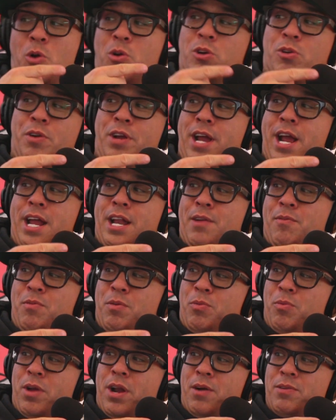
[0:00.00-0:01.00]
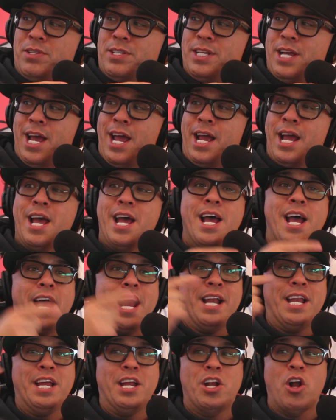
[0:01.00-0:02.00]
so creative with what I was saying,
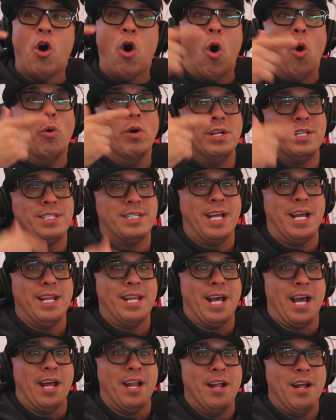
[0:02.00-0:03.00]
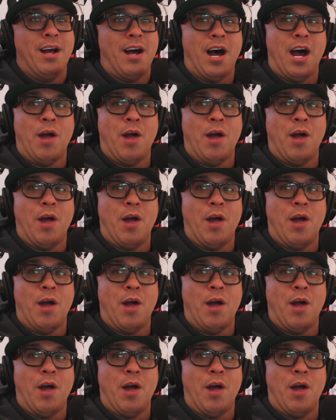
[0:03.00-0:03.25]
and he'd always say that.